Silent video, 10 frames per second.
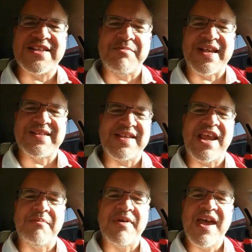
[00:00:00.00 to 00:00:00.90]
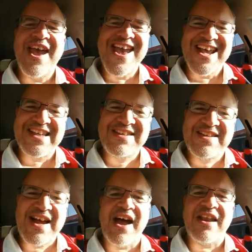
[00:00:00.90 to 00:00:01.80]
Supercard
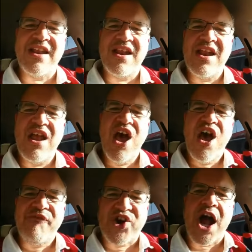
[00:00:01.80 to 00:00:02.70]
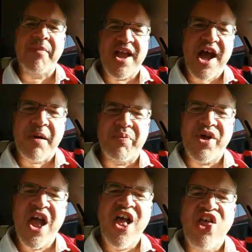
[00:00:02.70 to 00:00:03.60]
WWE Season
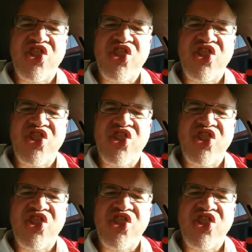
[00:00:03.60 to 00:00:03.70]
3.